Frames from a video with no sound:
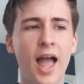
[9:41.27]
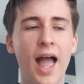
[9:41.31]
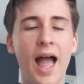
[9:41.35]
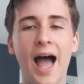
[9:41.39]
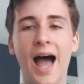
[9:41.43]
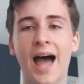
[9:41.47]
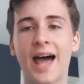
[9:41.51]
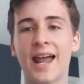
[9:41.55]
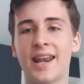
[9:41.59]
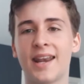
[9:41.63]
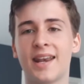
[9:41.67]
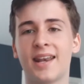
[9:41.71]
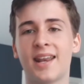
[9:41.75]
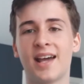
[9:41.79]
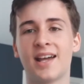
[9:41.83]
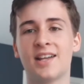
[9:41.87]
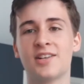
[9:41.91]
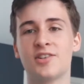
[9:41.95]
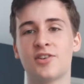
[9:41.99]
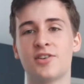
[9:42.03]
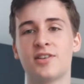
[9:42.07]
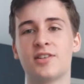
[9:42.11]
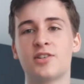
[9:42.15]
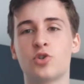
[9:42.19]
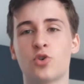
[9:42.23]
And I do
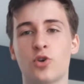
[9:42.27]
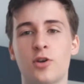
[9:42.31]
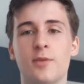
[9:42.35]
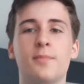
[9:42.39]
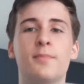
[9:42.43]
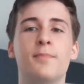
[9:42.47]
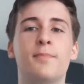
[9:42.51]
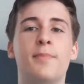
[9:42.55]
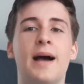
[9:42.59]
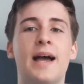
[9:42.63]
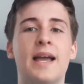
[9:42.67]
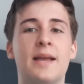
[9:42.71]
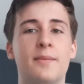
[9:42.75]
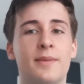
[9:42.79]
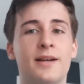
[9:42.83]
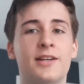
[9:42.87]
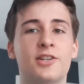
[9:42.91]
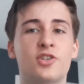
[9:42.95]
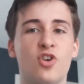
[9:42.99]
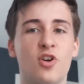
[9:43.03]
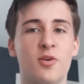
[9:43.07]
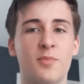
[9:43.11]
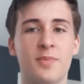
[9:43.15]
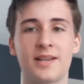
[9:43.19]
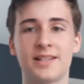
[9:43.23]
enjoy buying my
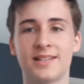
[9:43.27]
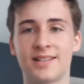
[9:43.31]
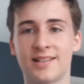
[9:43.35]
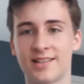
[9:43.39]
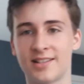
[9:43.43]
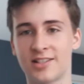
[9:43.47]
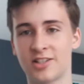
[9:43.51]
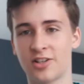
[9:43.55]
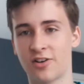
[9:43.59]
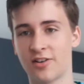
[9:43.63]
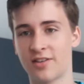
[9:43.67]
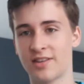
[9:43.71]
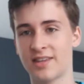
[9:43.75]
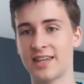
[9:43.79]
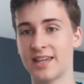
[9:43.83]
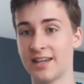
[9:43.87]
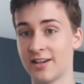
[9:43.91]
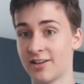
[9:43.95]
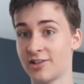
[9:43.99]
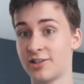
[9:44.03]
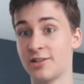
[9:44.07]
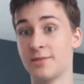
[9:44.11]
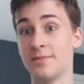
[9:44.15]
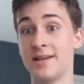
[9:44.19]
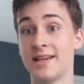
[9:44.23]
Sharpies at the start of the year
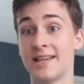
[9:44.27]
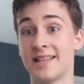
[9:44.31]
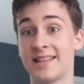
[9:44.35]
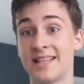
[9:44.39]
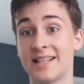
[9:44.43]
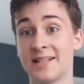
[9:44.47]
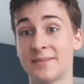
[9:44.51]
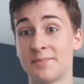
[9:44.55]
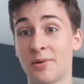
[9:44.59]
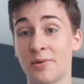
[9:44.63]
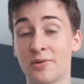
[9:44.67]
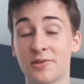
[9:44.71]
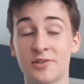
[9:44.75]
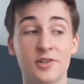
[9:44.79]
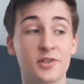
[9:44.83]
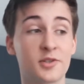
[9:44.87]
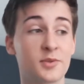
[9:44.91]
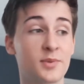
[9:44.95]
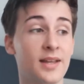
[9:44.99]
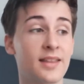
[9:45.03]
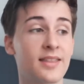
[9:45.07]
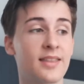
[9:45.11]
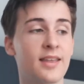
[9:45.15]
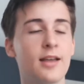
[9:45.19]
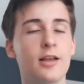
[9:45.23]
to make these posters
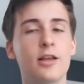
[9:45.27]
with.